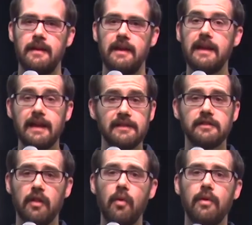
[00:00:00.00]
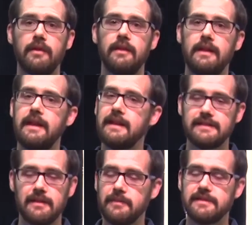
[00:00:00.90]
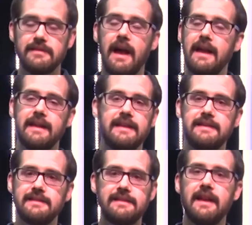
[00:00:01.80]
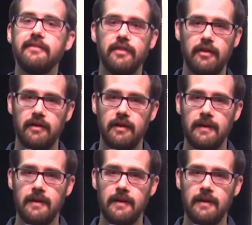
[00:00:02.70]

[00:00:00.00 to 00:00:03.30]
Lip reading: He is Lord. He is the Messiah. He is Savior.